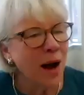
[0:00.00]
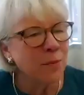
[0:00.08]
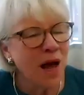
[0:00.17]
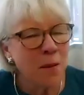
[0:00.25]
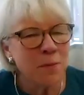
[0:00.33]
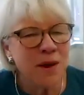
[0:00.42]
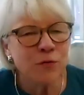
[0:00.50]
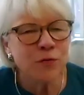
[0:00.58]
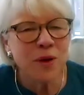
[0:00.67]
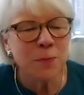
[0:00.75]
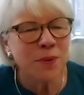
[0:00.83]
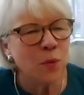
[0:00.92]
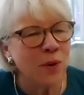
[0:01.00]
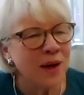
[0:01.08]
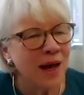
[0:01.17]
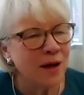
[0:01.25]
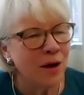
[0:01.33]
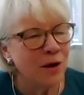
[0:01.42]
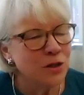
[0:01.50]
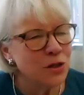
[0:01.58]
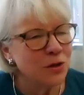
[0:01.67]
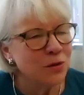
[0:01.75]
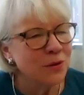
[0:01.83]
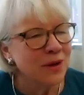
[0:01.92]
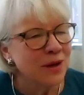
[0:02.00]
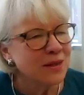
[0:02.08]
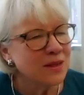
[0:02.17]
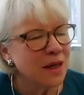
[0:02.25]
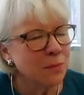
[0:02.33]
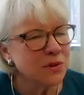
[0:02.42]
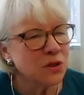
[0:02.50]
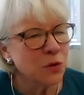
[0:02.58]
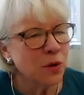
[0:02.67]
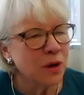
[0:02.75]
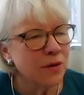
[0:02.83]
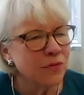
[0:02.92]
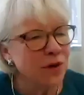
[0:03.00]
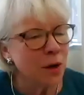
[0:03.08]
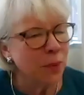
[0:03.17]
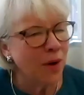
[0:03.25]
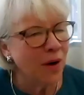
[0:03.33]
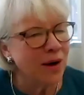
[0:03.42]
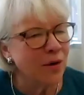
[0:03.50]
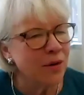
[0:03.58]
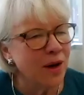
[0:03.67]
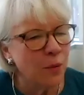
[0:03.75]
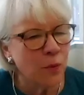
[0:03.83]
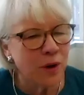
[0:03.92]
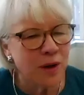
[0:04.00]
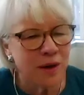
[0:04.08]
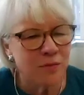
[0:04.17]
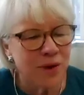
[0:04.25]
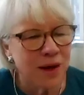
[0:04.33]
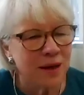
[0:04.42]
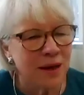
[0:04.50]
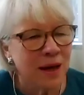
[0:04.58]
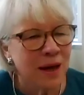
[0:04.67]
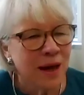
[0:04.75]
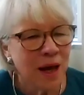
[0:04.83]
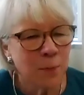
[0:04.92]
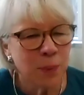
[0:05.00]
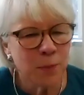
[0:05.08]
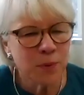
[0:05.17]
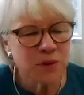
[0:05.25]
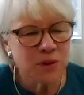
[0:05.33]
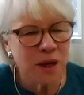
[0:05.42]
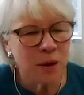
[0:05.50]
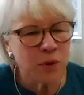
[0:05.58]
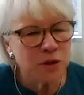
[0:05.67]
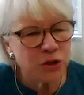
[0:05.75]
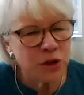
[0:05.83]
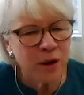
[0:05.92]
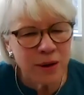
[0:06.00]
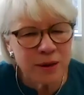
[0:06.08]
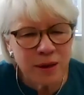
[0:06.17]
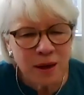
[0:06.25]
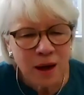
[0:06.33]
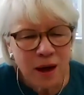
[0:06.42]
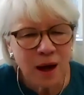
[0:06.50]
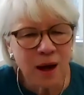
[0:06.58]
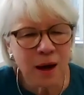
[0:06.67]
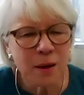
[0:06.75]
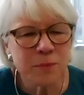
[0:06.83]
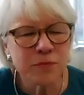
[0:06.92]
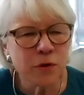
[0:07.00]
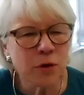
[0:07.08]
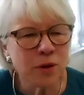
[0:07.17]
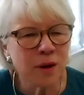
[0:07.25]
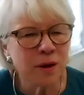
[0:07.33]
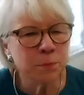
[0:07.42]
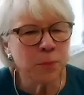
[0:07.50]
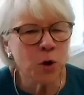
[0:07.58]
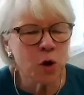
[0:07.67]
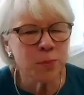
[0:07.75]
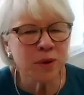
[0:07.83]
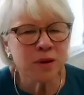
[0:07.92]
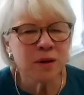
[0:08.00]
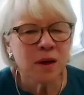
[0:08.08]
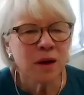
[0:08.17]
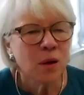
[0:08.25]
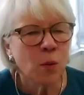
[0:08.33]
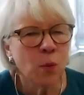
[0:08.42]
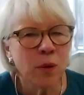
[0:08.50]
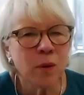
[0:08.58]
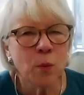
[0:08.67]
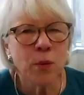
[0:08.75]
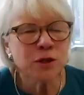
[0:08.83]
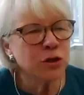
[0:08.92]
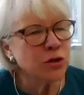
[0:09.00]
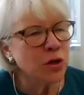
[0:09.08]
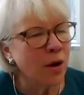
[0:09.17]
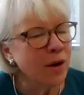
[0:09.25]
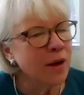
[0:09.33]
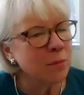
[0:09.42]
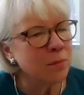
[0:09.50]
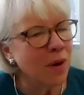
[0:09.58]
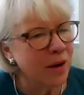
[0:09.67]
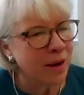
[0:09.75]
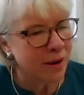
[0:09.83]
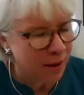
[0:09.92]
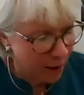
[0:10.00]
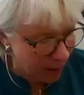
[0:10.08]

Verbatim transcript: I'm not being flippant when I go to some sort of dinner party or networking event and people say, well, Sharon, um, at Berkman, wh- what's your target market?